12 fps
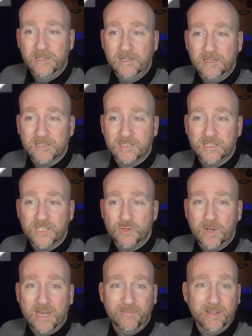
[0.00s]
because I do
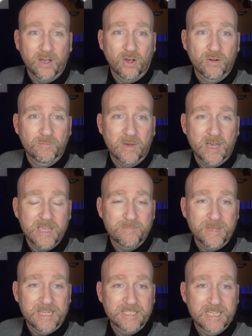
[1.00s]
have it on my
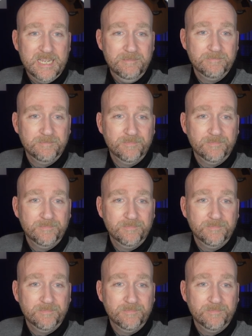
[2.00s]
PC.